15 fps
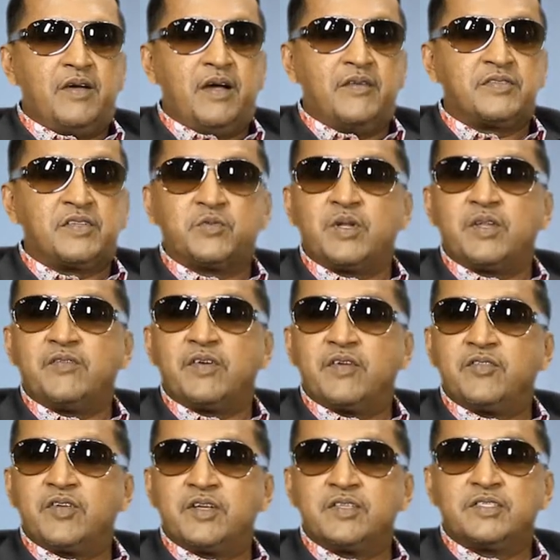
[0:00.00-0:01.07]
after
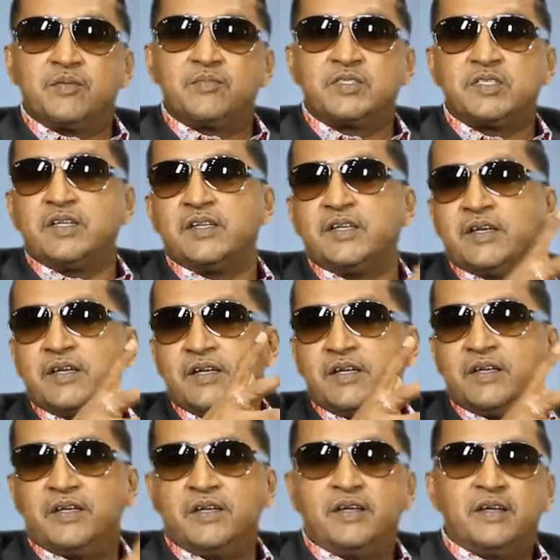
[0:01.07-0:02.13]
25 years, I'm still here
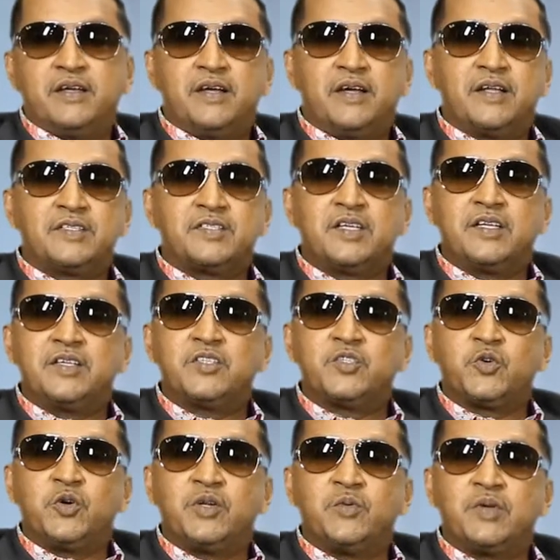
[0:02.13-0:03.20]
and still
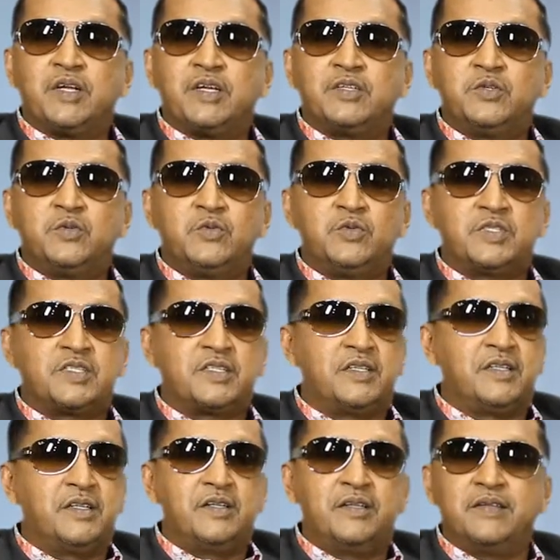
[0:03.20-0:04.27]
enjoying what I do,
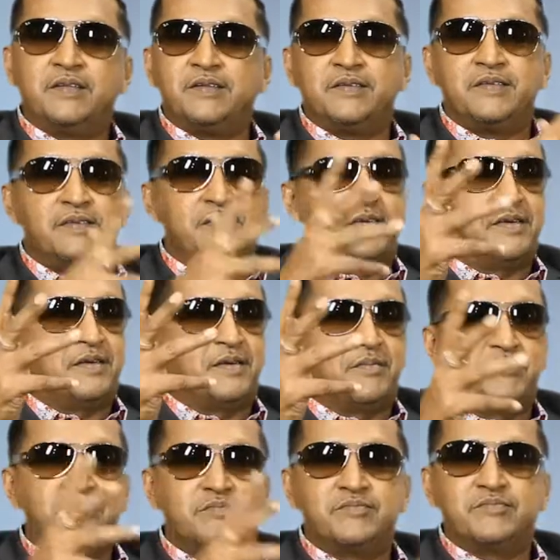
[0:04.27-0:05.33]
still
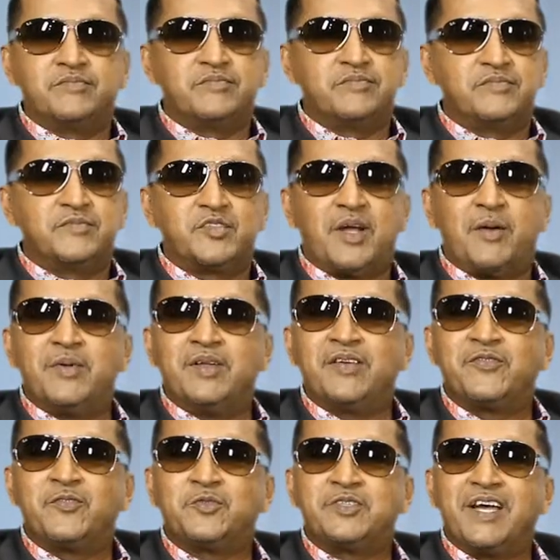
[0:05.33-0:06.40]
grabbing a
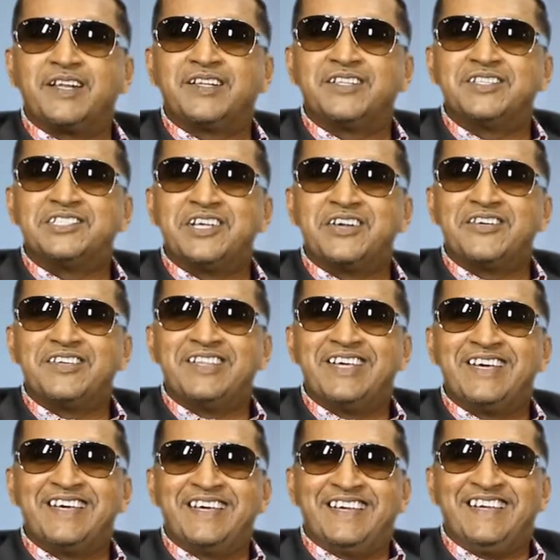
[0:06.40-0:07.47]
few titles here and
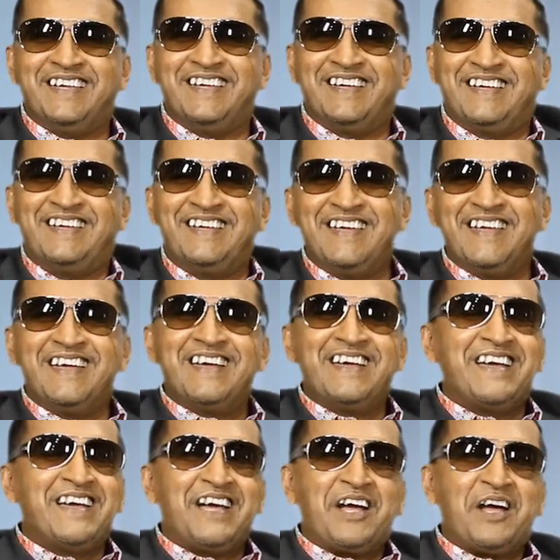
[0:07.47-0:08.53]
there.
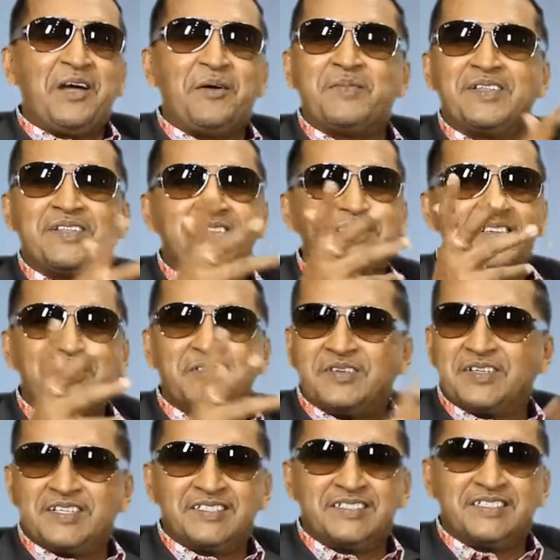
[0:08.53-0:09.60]
I mean,
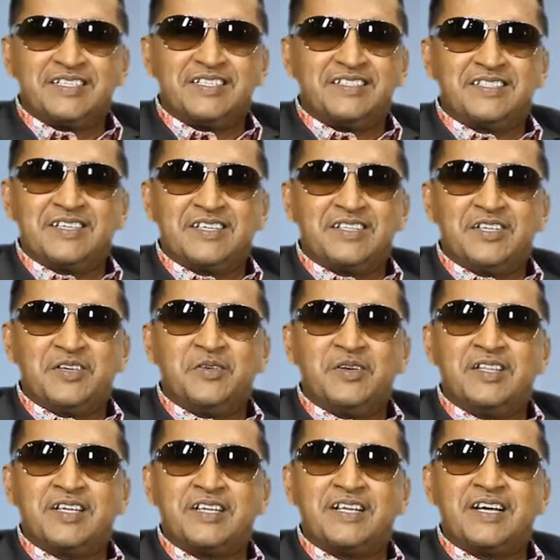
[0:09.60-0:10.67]
the
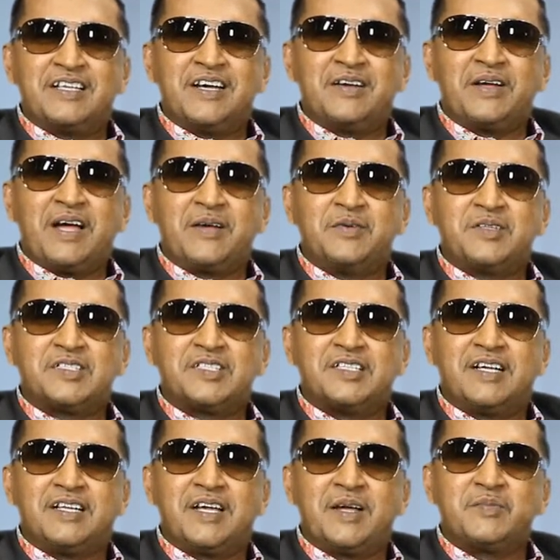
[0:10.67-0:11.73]
only thing that I would say
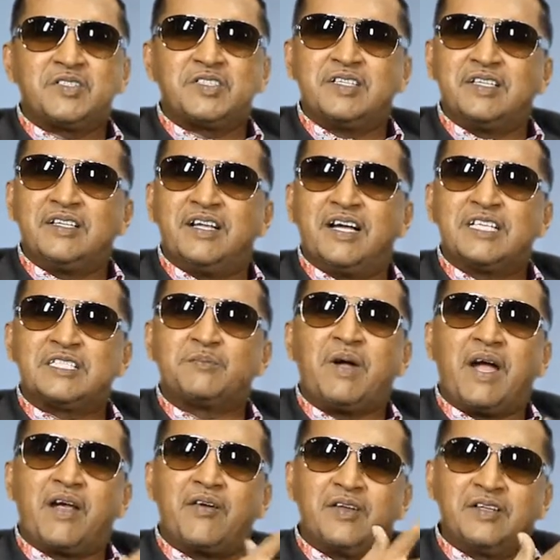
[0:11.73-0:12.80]
that I am still
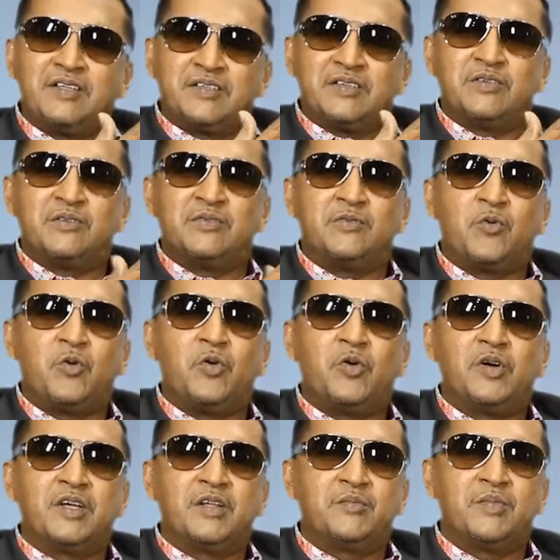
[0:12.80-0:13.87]
aspiring
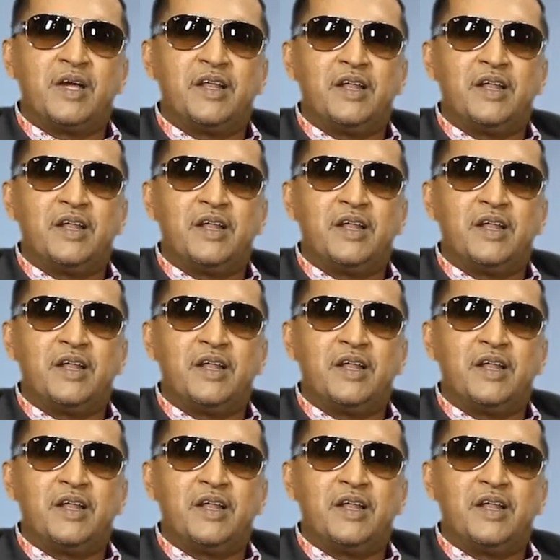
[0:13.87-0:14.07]
for in my